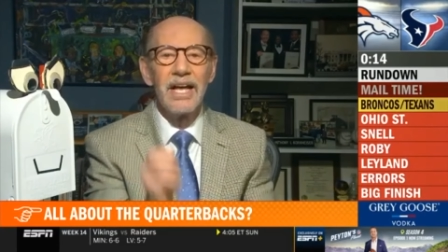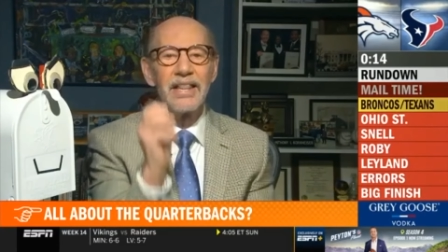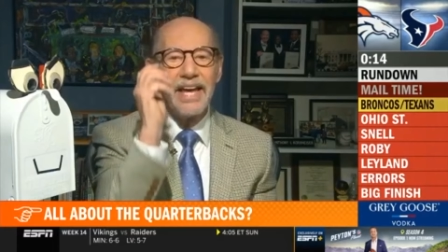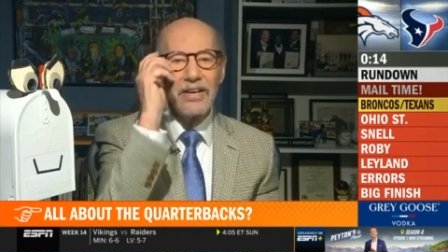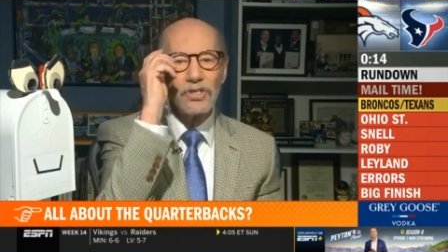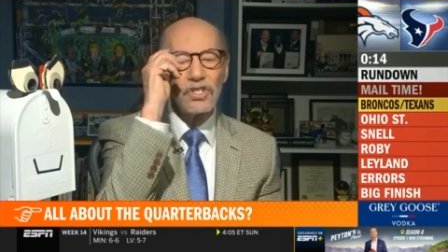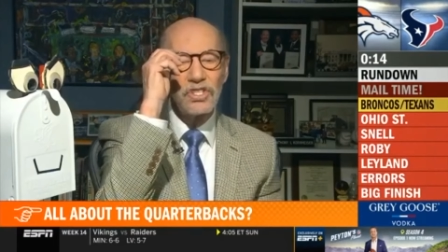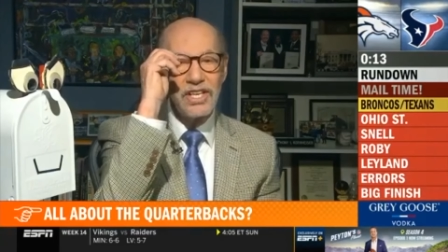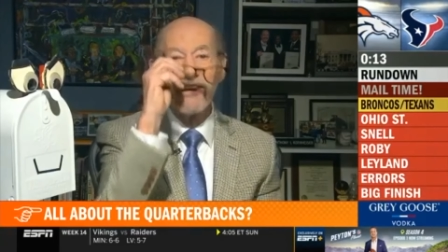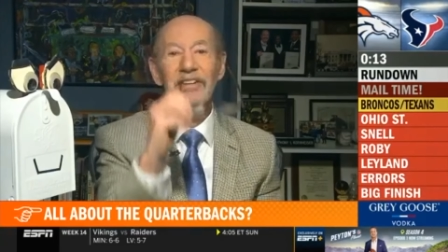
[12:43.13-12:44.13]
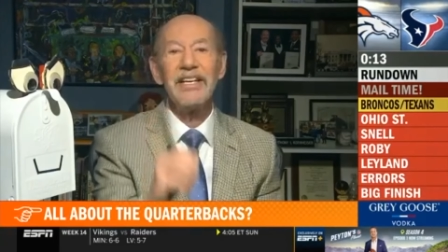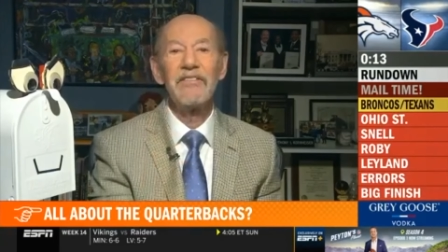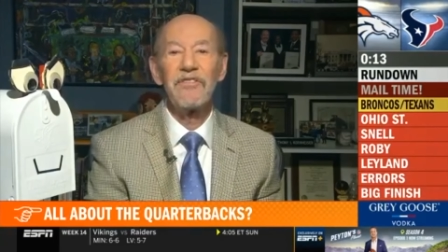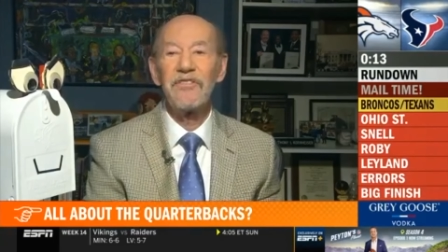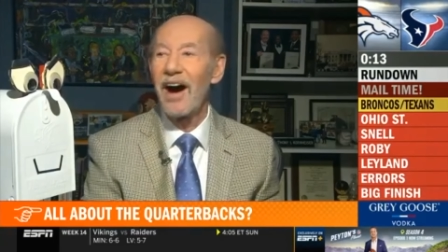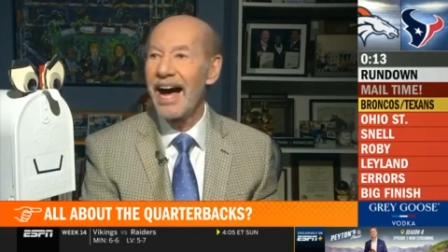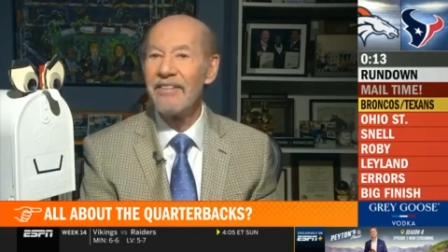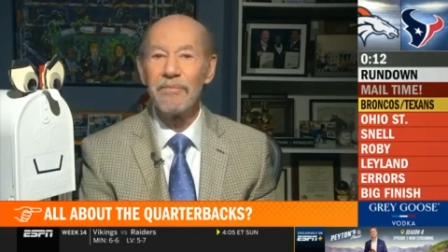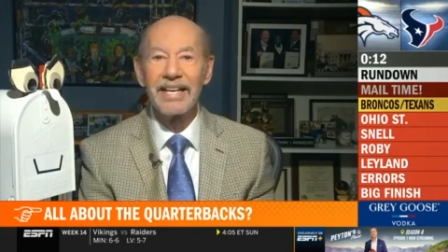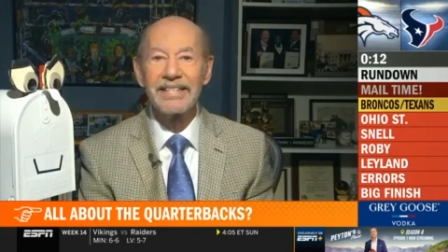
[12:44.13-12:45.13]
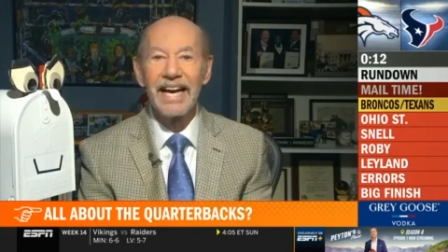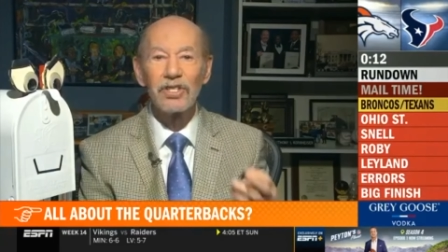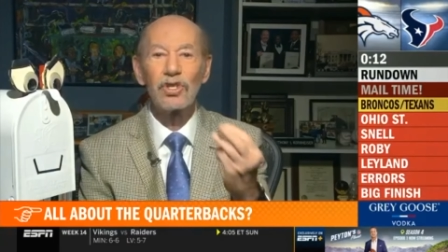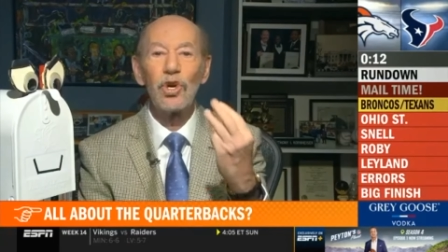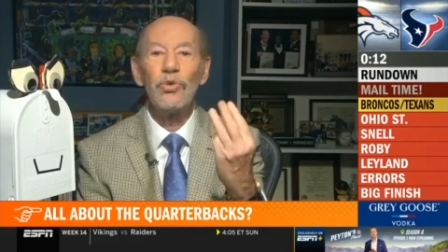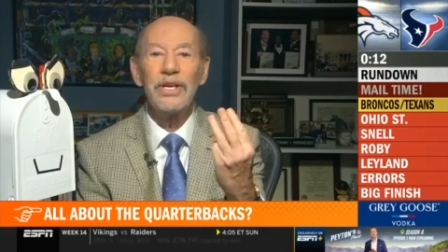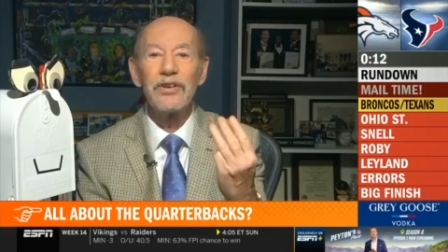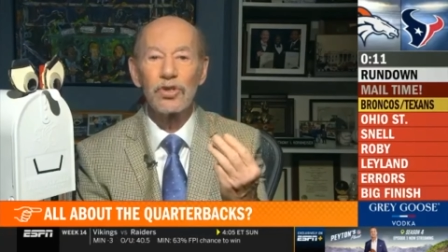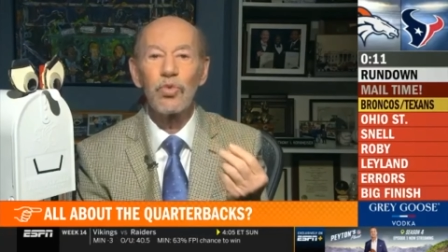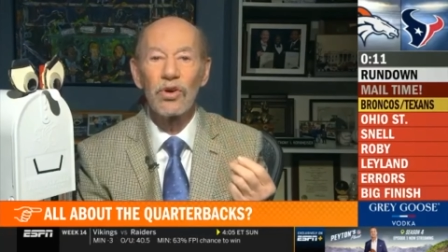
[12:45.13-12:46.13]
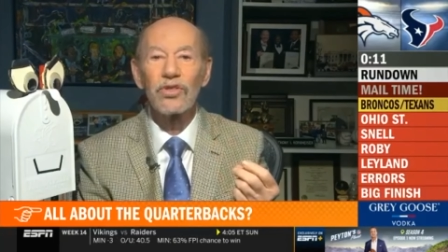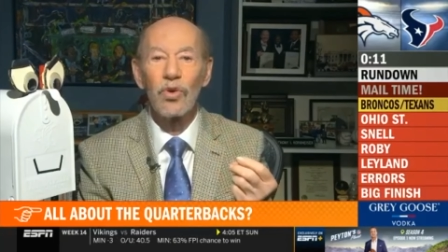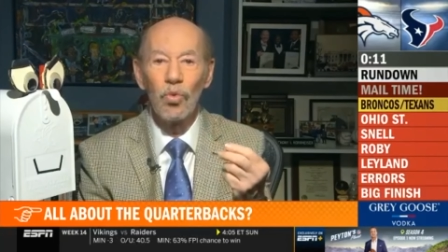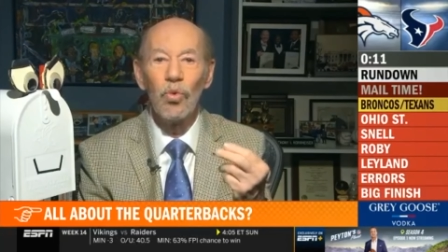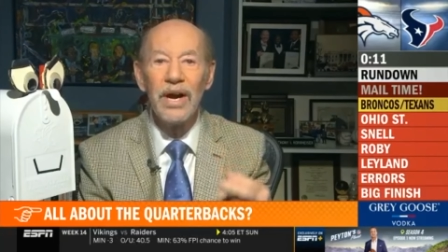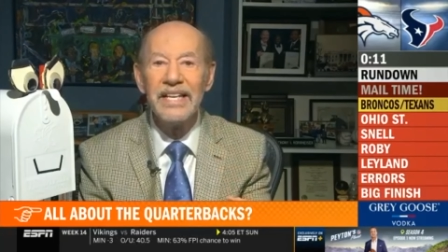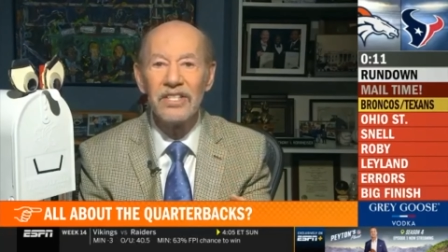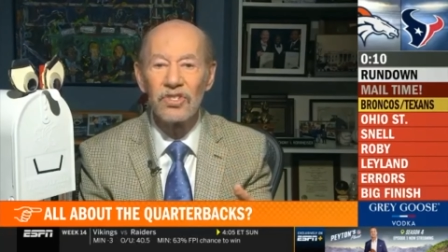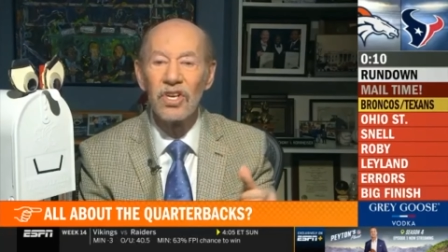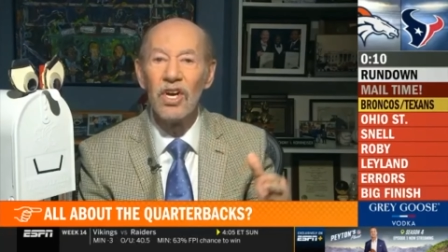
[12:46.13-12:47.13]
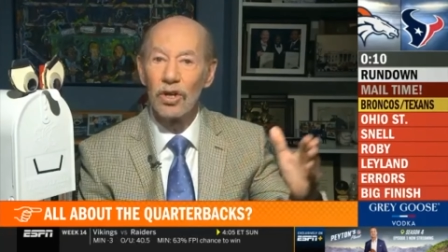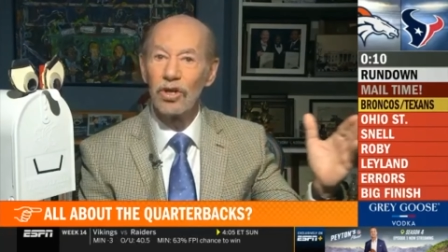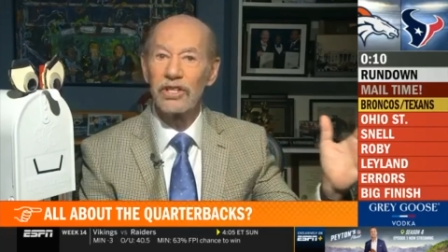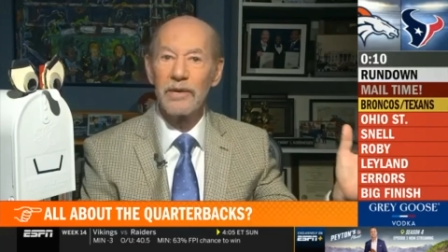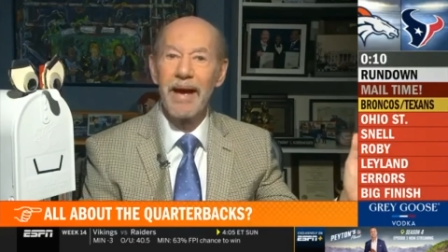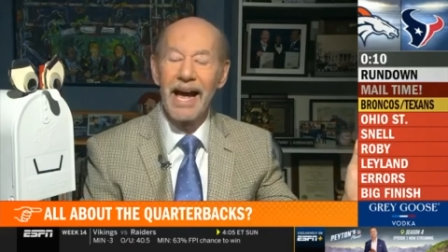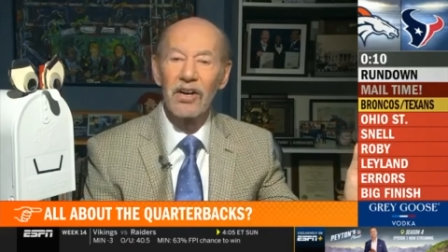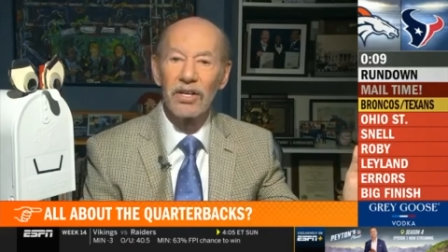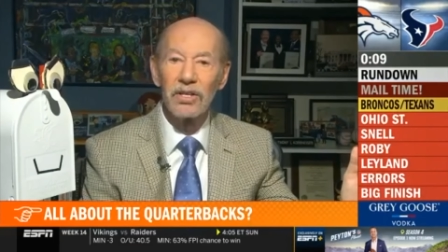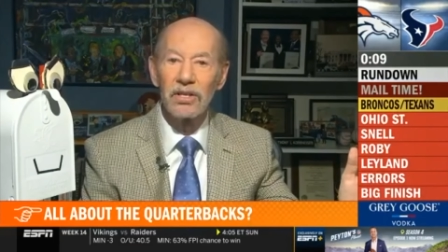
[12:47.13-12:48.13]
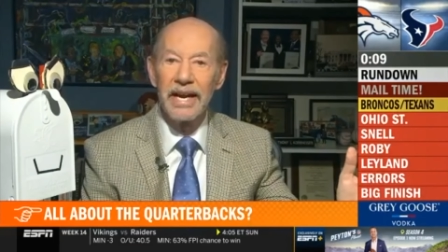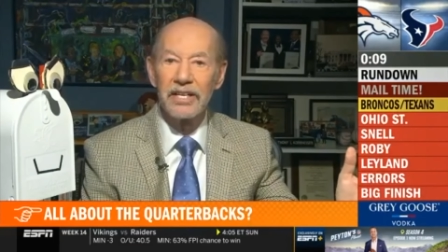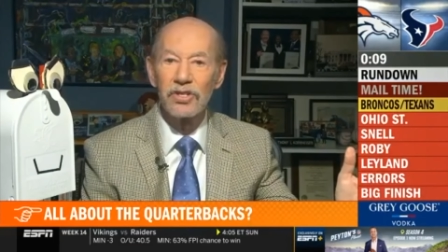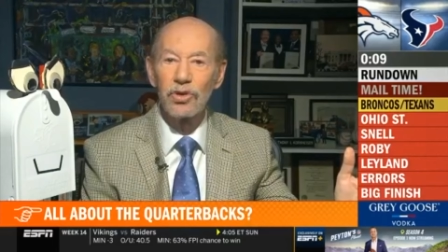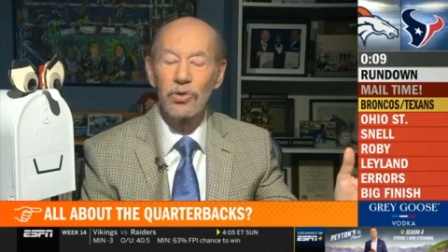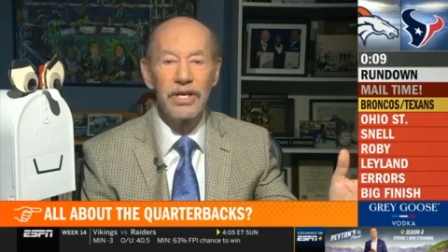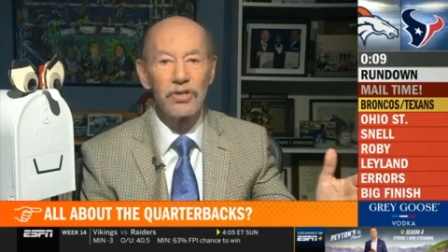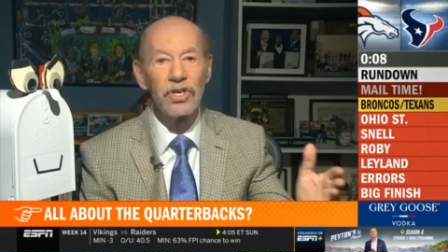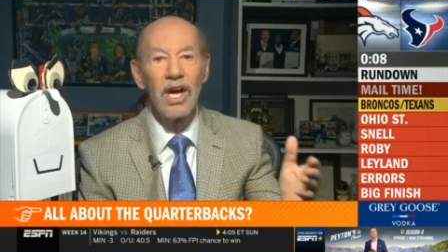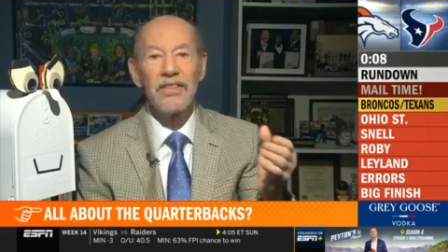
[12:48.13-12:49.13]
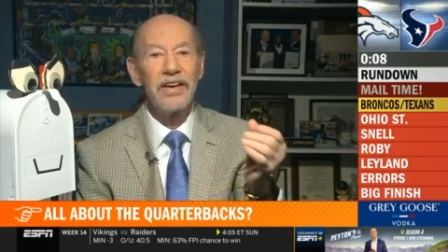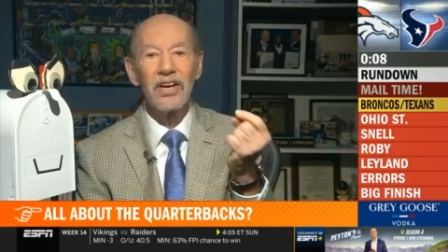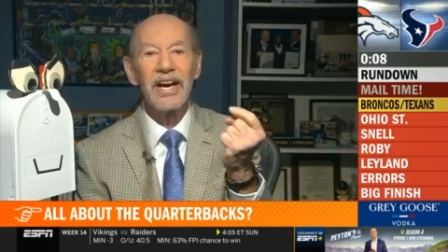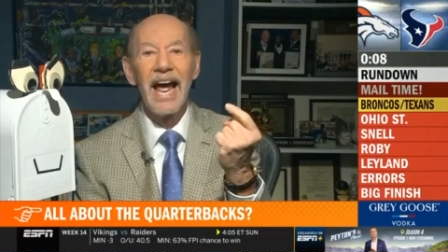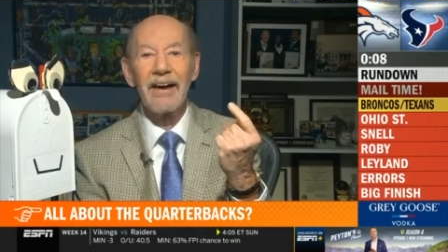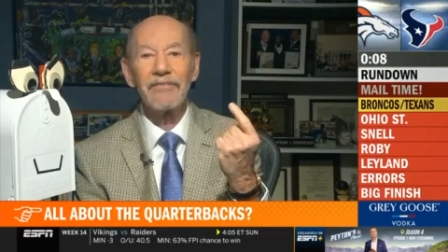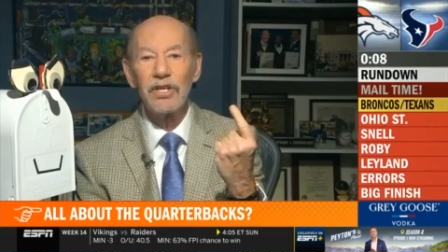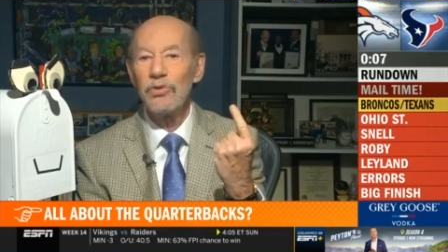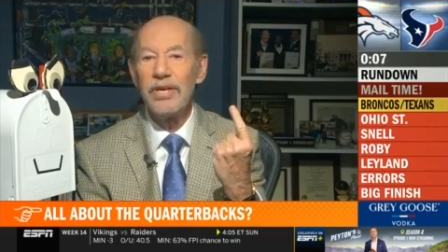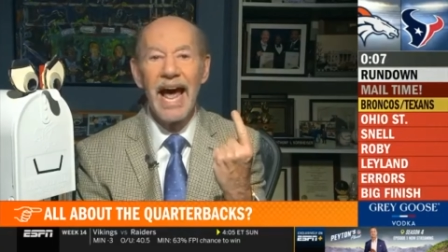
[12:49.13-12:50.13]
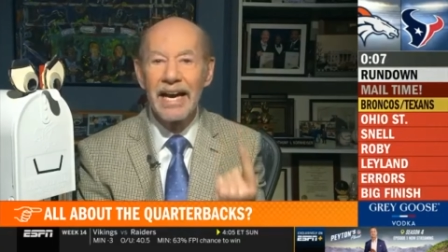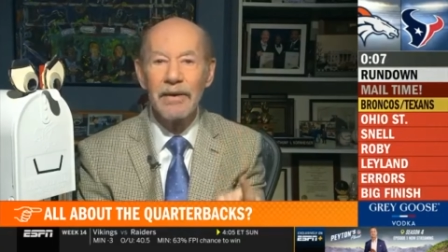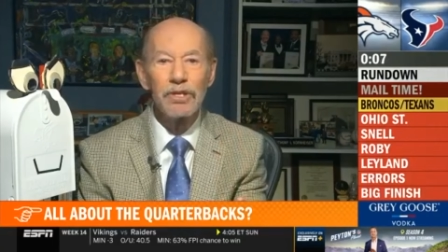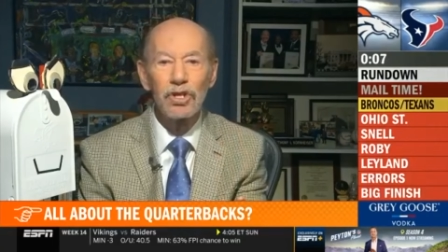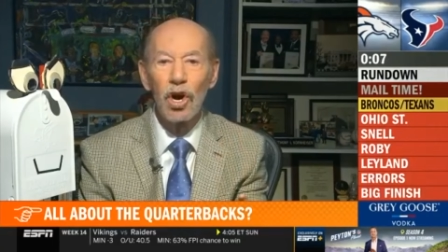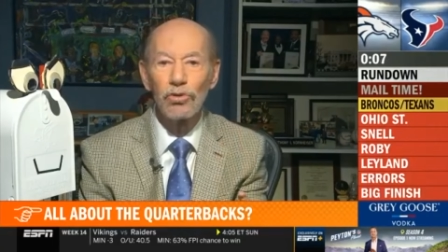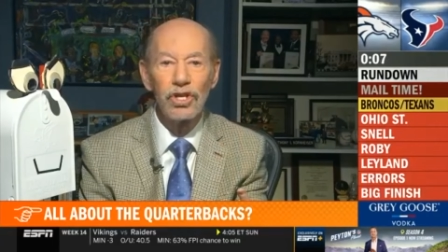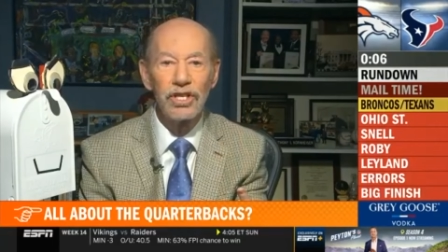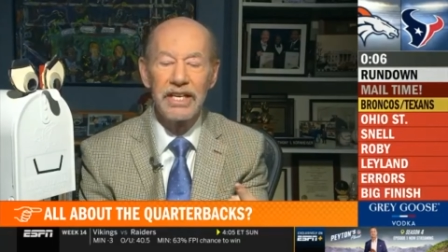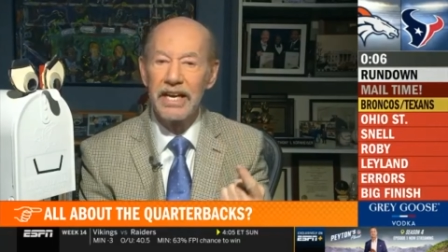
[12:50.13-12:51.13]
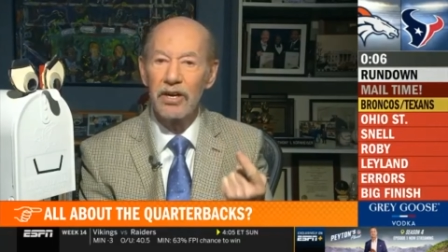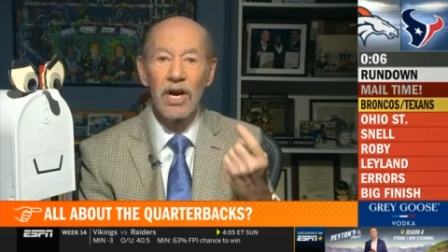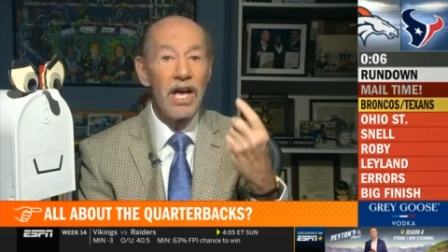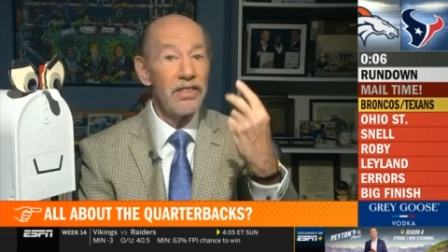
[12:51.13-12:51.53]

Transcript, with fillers: They're seven and five, Mike. That's two years worth of wins looking back on the last two years. Yeah. They're going to have the unanimous coach of the year.